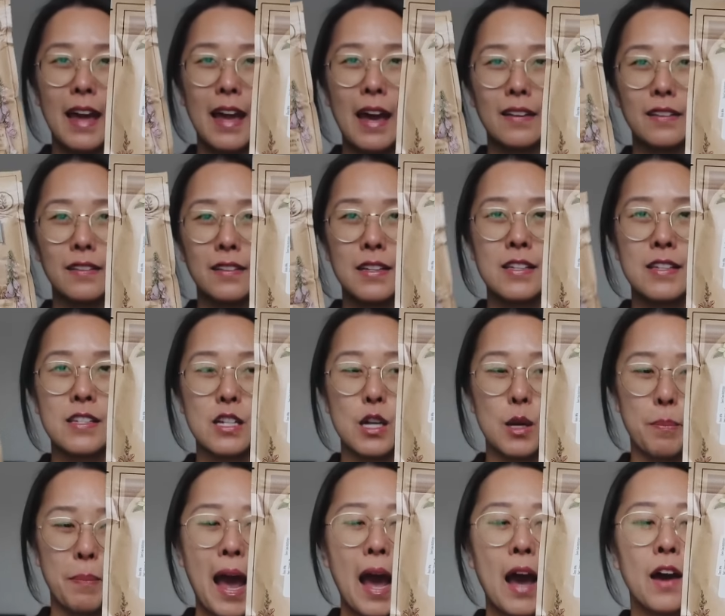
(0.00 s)
at least a
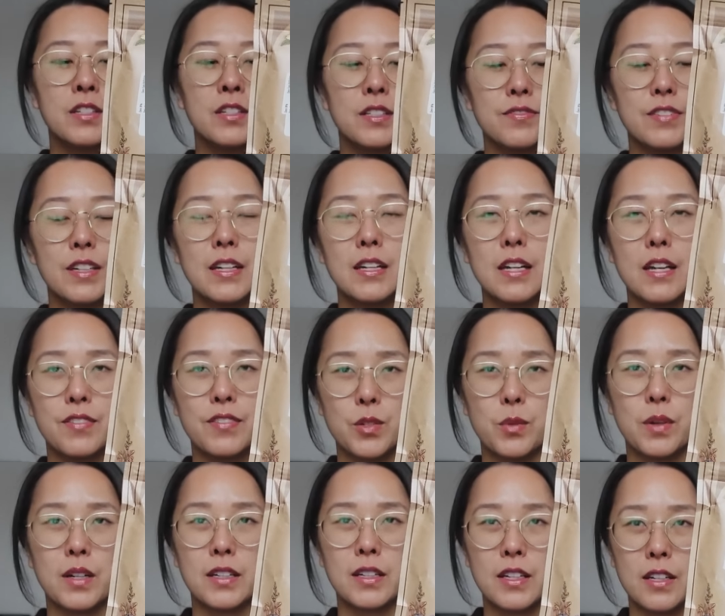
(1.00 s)
pound of it if you
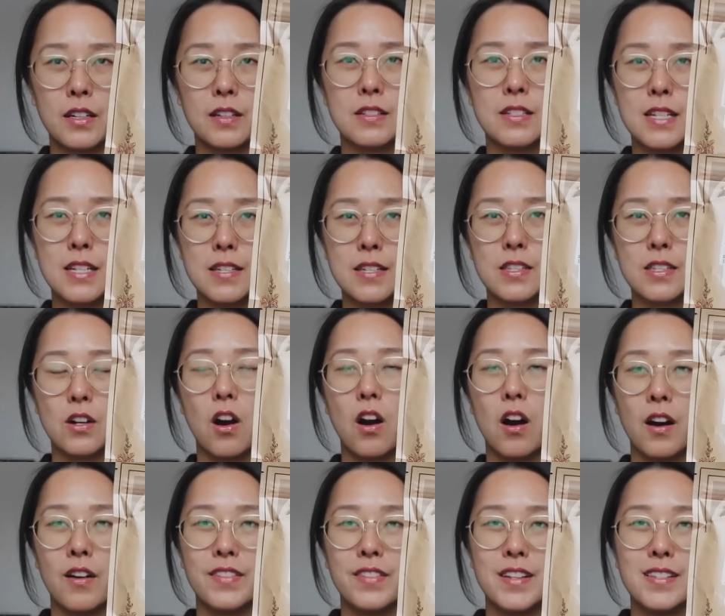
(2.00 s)
want to get a decent
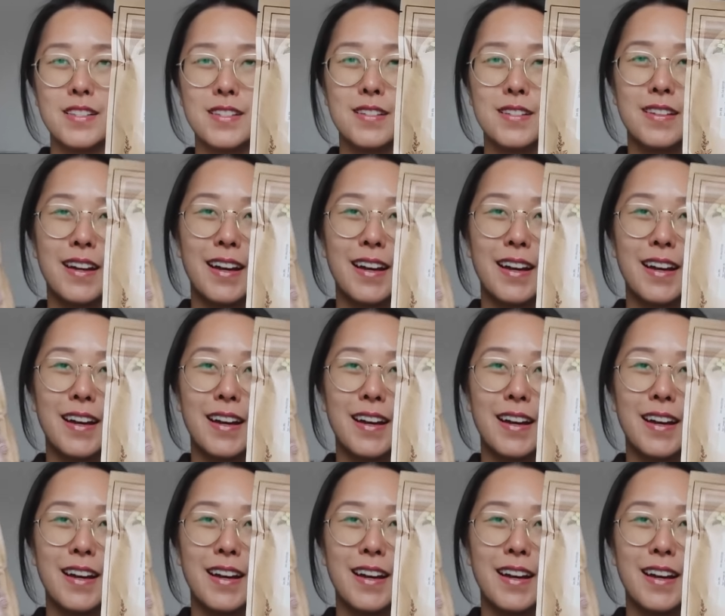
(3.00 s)
harvest.